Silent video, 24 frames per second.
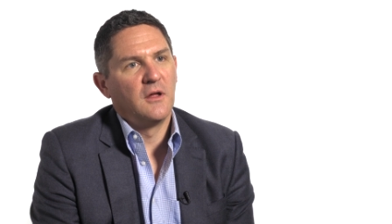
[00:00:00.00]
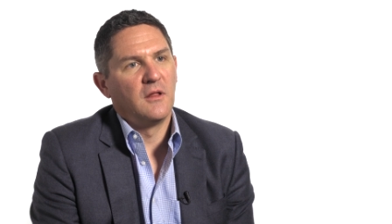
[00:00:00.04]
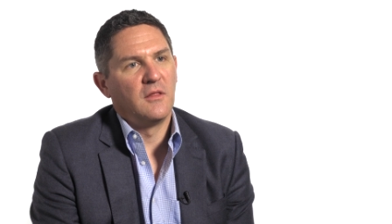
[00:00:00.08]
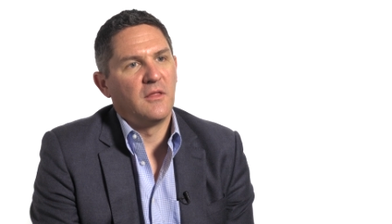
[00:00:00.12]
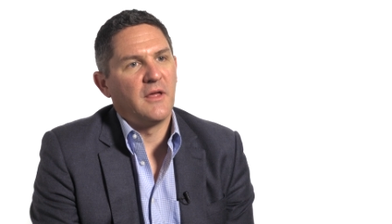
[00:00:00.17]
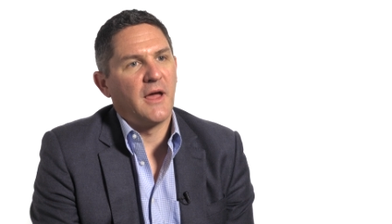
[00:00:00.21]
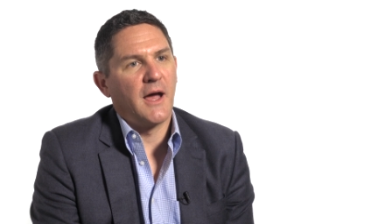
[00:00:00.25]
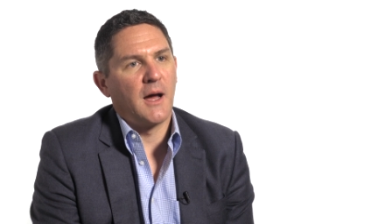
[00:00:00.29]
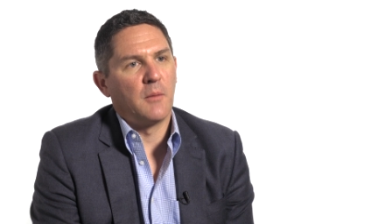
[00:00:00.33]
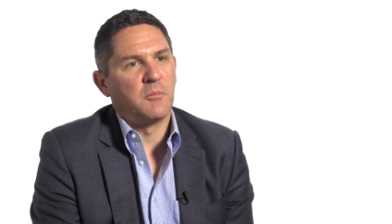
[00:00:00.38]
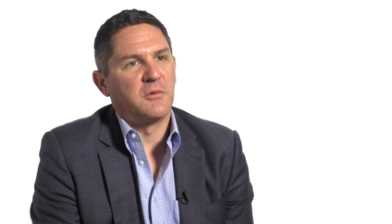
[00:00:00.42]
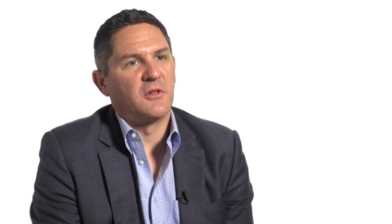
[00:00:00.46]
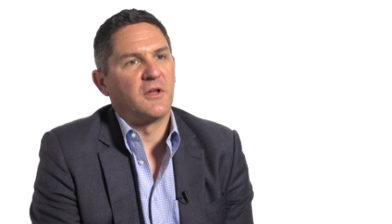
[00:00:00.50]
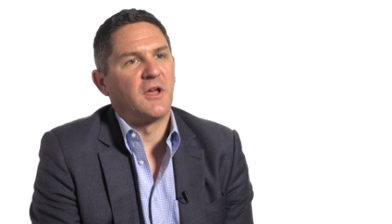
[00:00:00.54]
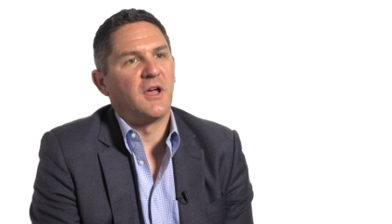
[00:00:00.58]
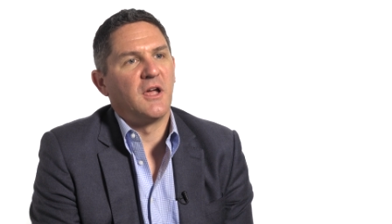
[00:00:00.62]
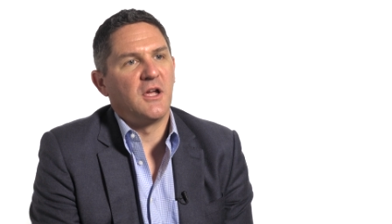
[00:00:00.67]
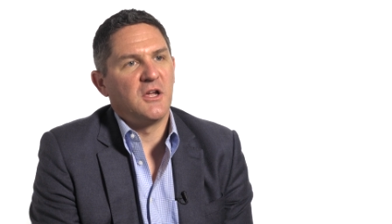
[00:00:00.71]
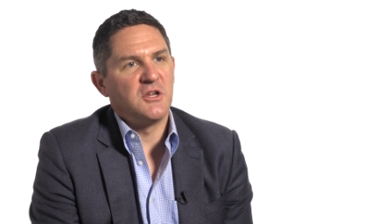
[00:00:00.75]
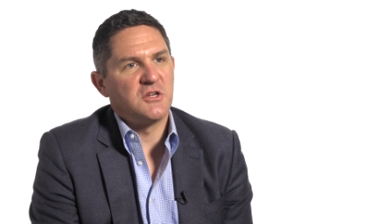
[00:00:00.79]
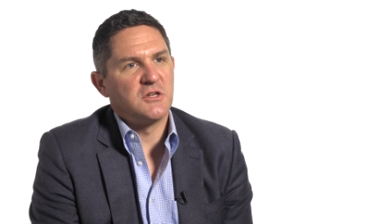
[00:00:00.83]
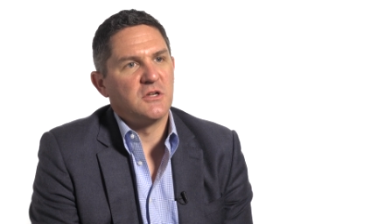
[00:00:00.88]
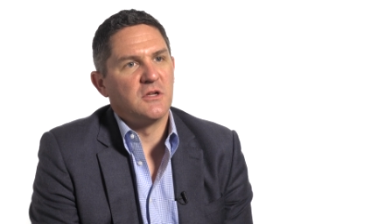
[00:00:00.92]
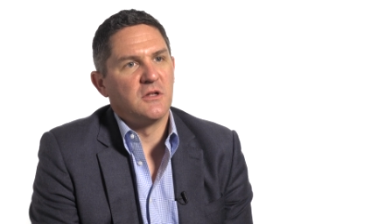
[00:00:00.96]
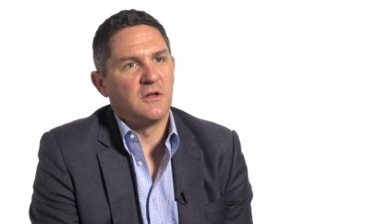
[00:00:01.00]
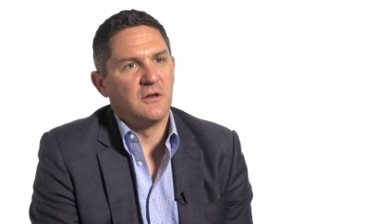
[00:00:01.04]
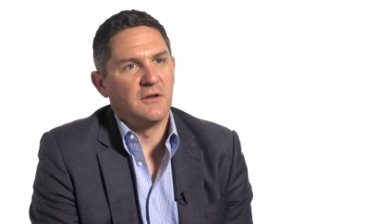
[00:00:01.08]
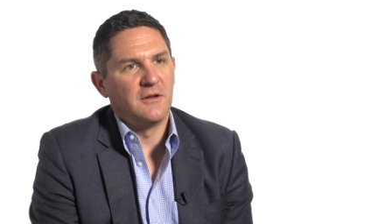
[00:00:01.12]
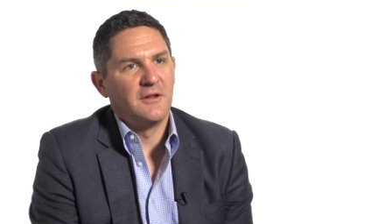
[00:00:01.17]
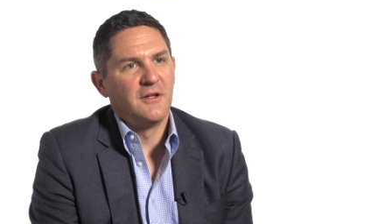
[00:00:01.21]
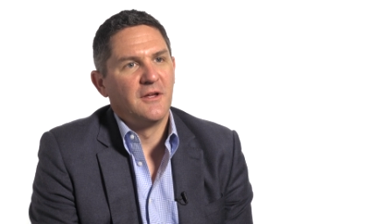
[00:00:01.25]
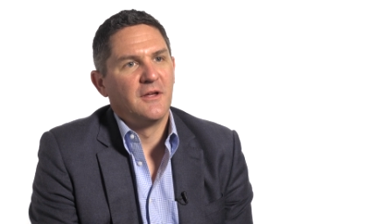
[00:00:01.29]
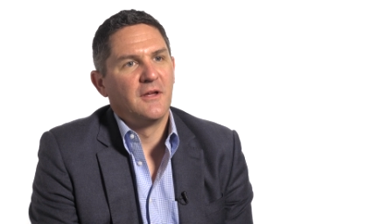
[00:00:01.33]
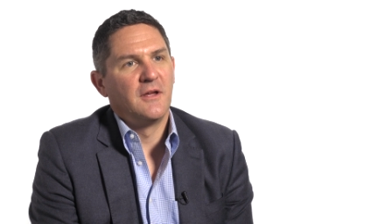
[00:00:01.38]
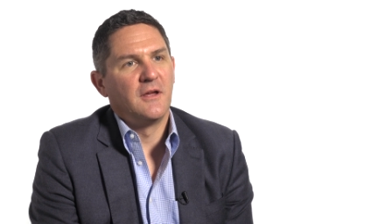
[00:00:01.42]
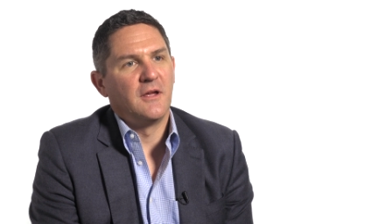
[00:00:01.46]
the application
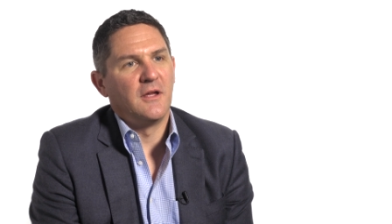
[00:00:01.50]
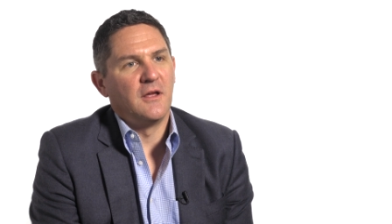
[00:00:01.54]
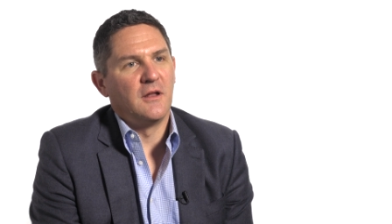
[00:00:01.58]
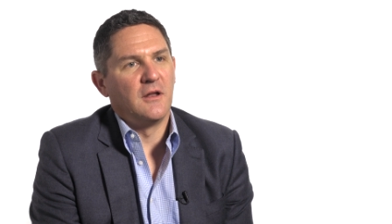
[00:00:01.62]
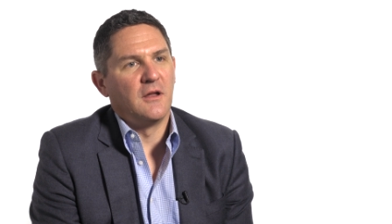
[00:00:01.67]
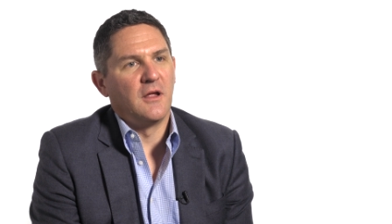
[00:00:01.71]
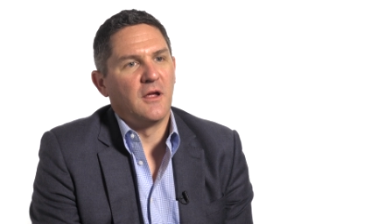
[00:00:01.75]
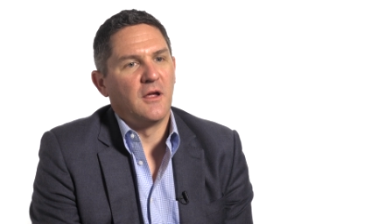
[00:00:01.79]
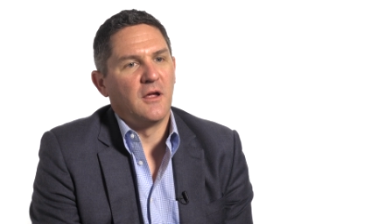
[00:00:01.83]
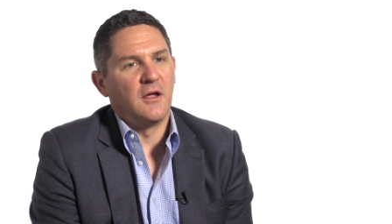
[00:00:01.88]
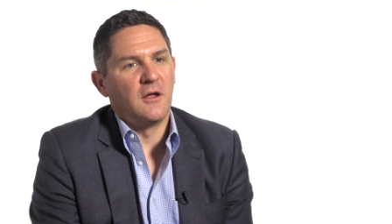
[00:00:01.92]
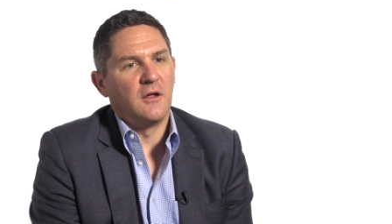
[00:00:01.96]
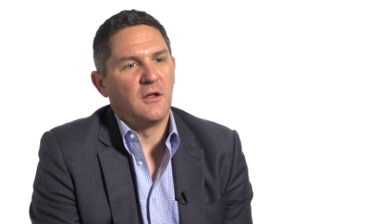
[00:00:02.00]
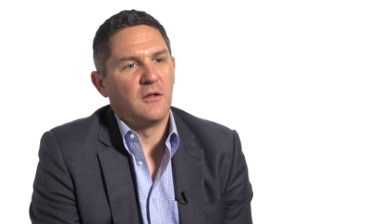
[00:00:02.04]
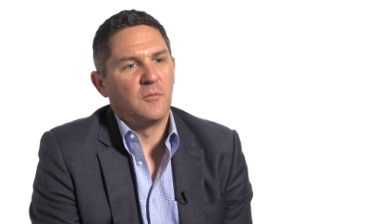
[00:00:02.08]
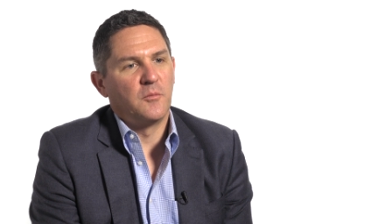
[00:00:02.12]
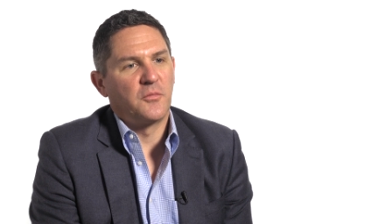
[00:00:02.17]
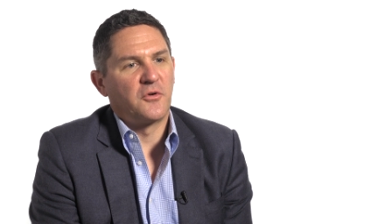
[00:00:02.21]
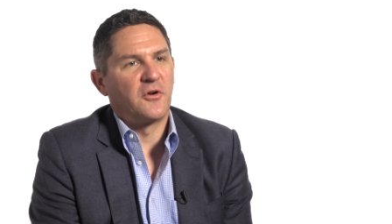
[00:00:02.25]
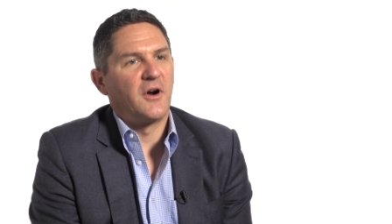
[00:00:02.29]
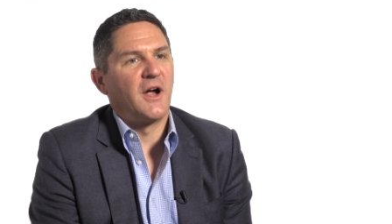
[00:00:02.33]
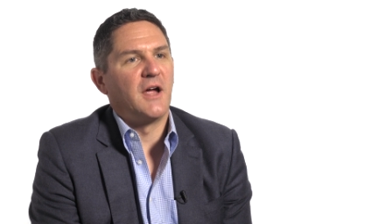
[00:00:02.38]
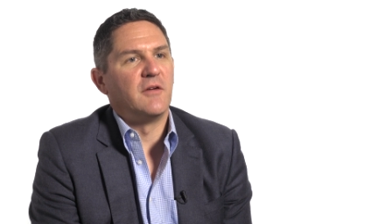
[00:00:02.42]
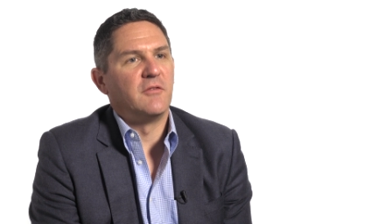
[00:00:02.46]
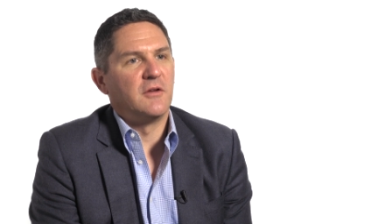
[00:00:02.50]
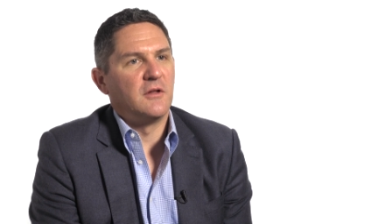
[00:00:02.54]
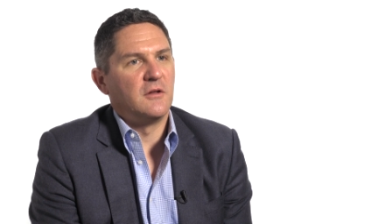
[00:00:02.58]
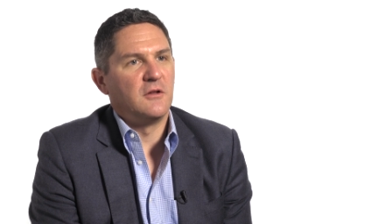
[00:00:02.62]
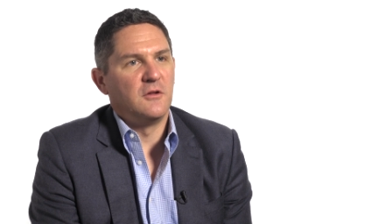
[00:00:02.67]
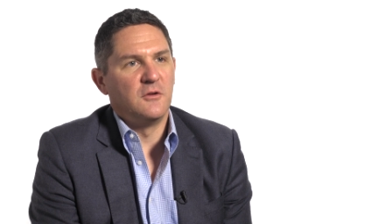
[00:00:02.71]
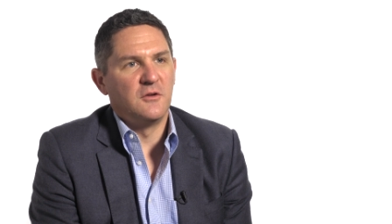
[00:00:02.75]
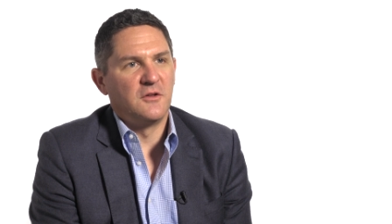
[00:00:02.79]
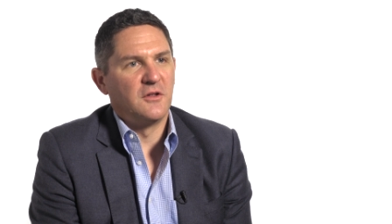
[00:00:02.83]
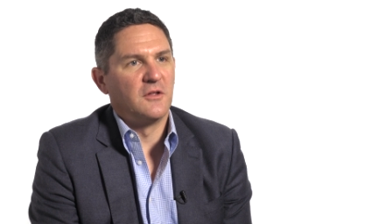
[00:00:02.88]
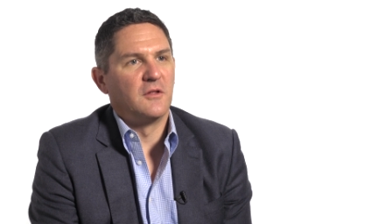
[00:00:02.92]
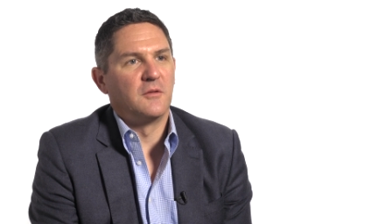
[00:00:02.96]
in a private
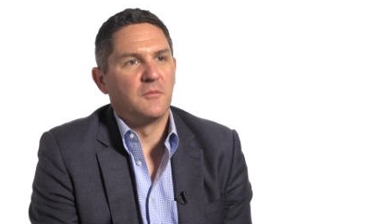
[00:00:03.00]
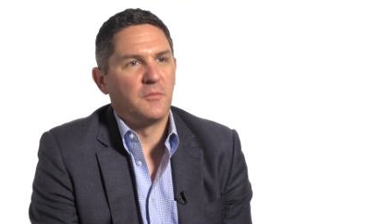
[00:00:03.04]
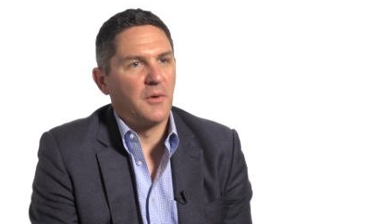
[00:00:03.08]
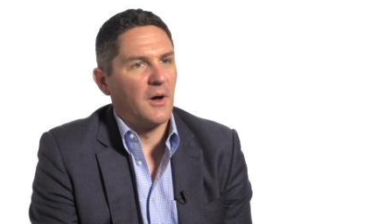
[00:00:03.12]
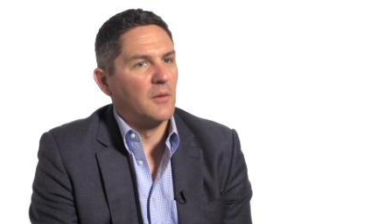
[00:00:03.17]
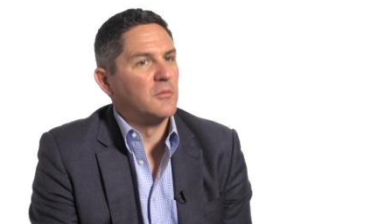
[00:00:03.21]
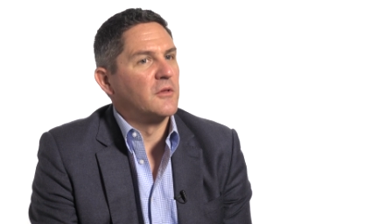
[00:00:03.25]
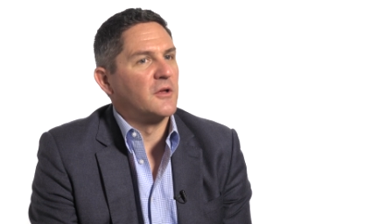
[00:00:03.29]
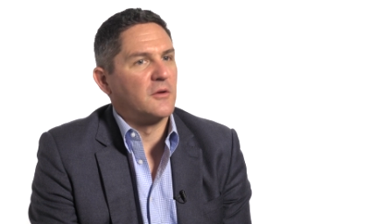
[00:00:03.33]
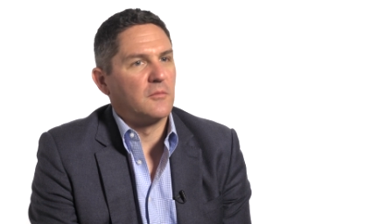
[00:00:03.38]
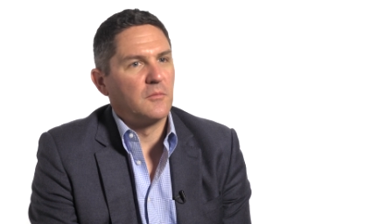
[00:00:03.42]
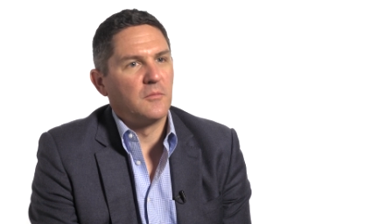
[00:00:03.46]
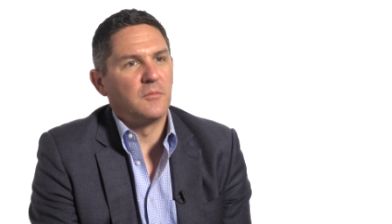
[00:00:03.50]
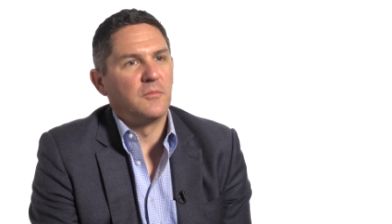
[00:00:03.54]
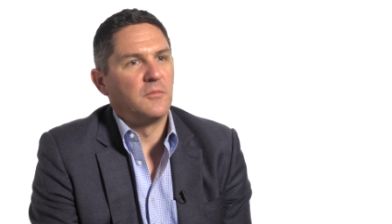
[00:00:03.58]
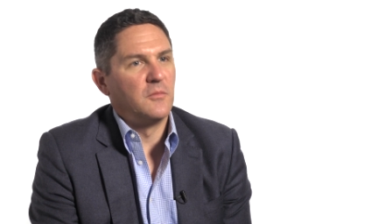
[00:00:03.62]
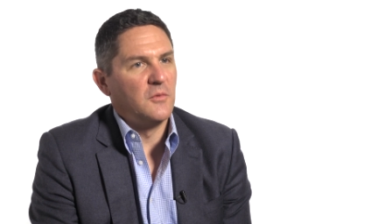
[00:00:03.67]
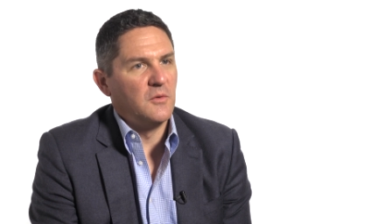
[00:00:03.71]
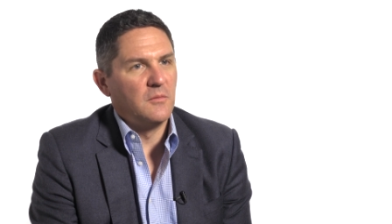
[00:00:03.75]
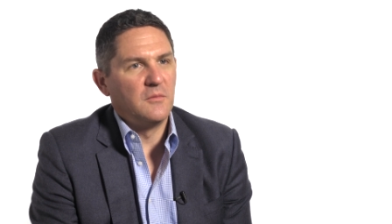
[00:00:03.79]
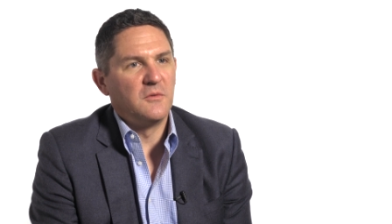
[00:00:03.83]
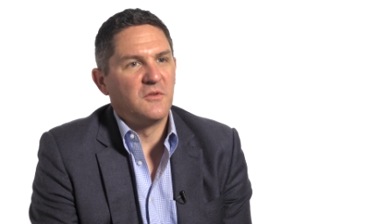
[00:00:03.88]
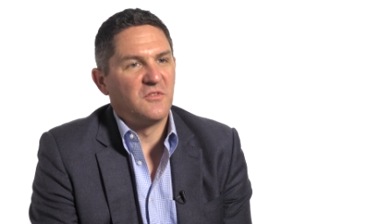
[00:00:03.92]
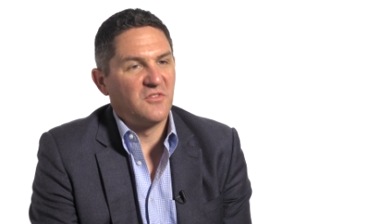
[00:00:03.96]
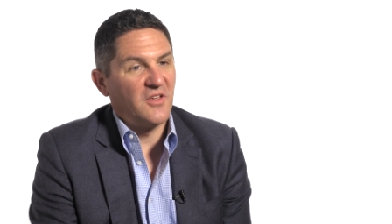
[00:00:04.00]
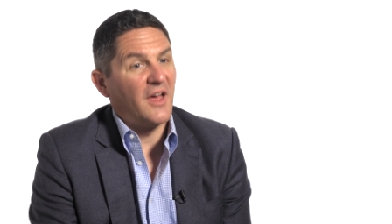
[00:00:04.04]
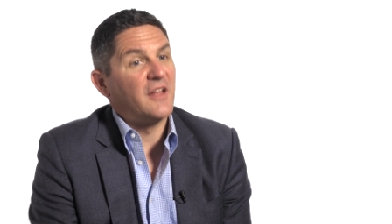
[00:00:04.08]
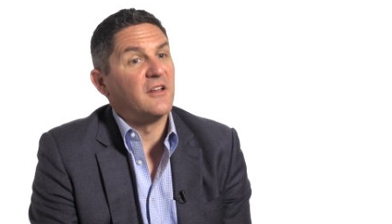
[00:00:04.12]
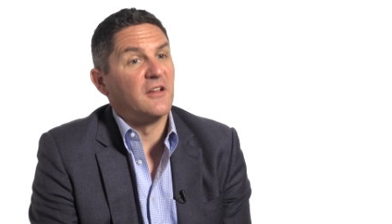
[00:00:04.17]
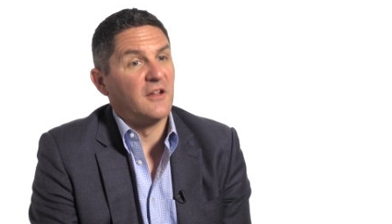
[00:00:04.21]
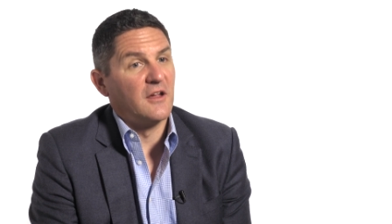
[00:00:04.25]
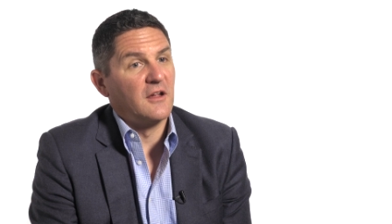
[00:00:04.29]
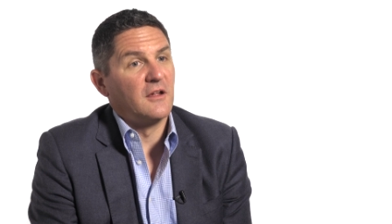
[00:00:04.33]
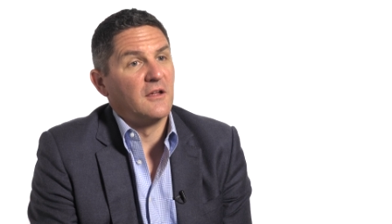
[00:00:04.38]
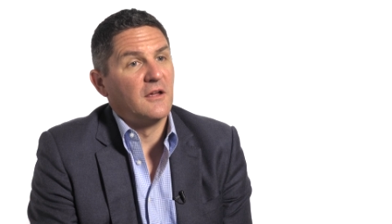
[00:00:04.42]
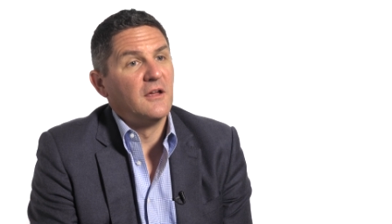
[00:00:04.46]
utility public
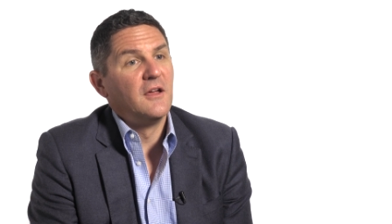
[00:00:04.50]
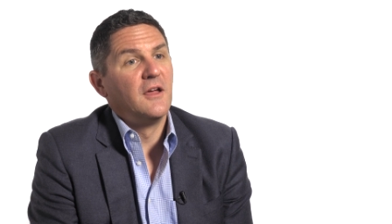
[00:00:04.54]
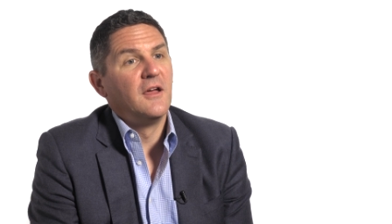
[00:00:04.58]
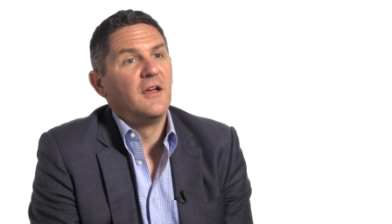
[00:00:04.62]
setting